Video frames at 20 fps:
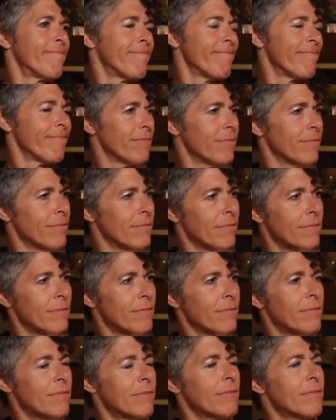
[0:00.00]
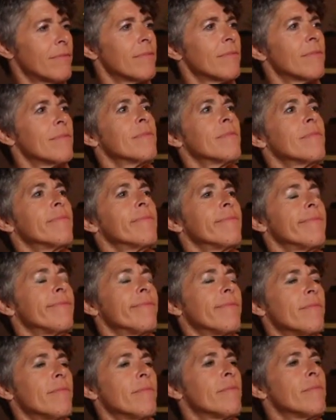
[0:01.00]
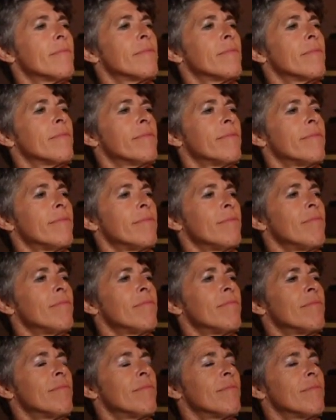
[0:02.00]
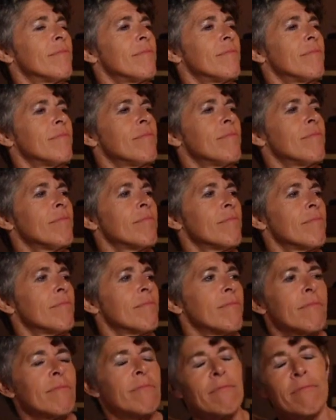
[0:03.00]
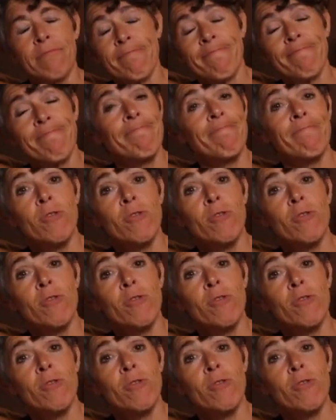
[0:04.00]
[no speech]